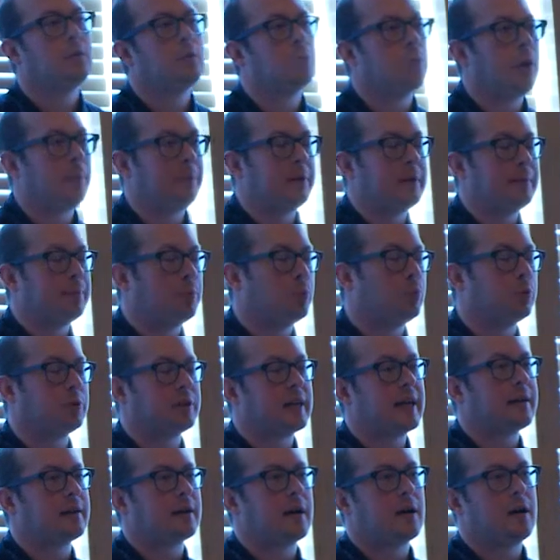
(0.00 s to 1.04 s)
where people would
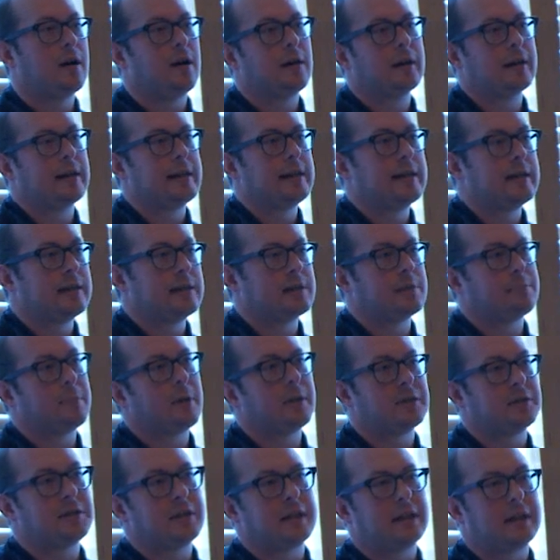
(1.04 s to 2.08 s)
get car keys by
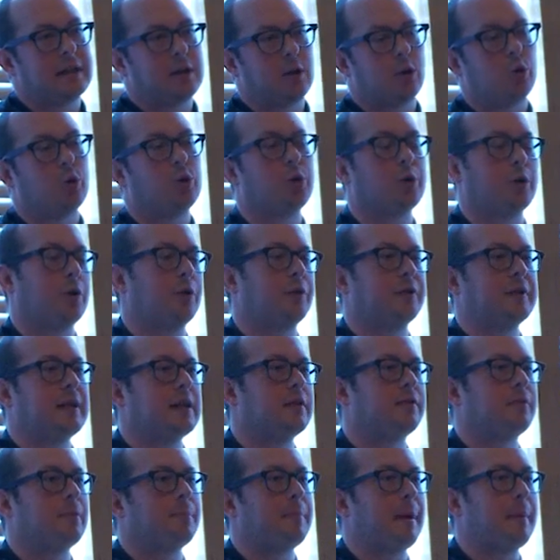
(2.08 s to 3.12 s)
sticking a hook on the
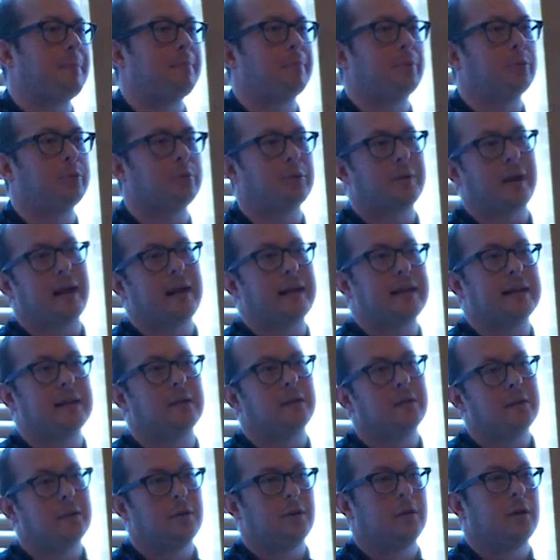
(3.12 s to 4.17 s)
end of a bamboo cane
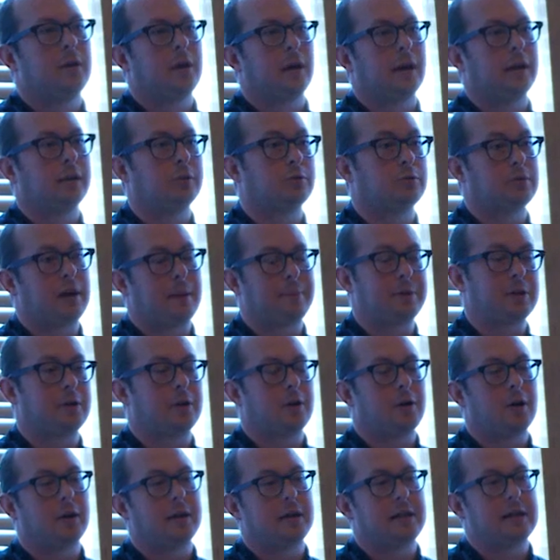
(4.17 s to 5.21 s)
and grab your
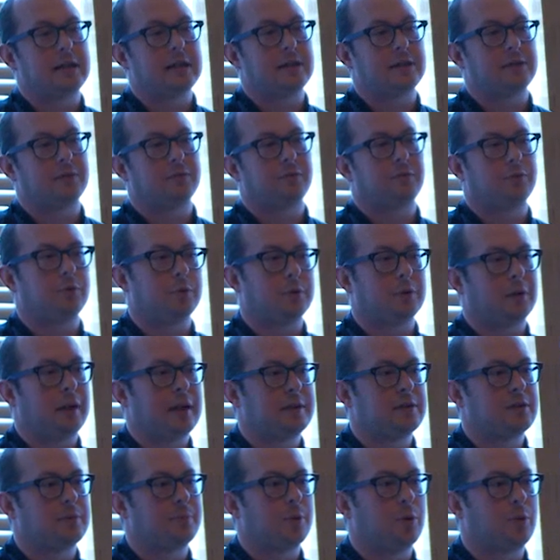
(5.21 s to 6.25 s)
car keys through your
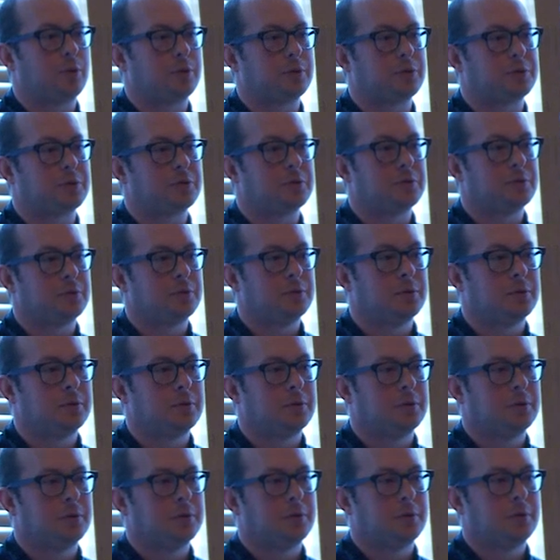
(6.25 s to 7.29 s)
letterbox.
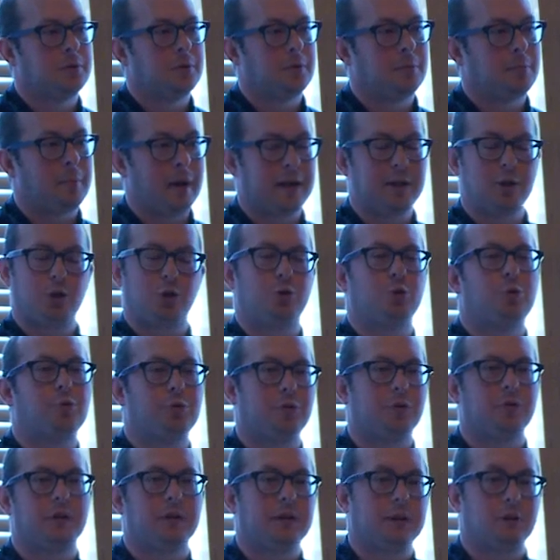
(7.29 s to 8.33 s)
Make sure
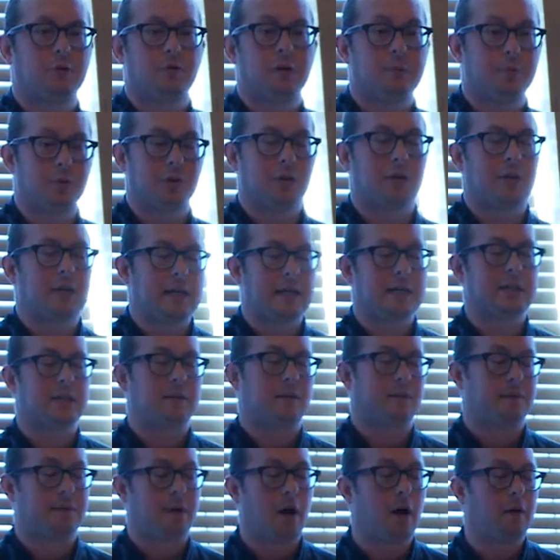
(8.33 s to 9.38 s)
that the encryption keys
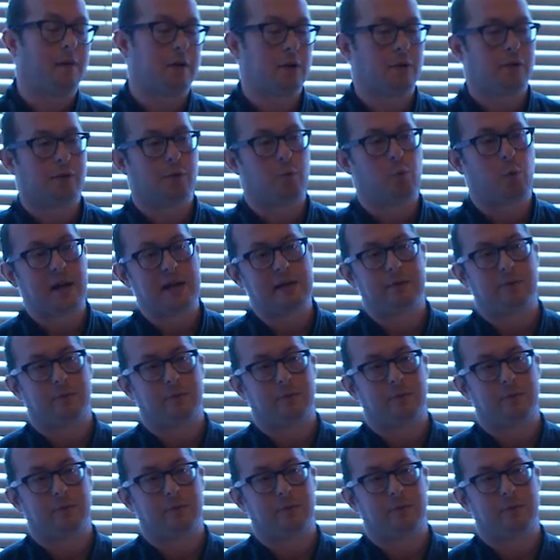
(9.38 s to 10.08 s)
are far enough away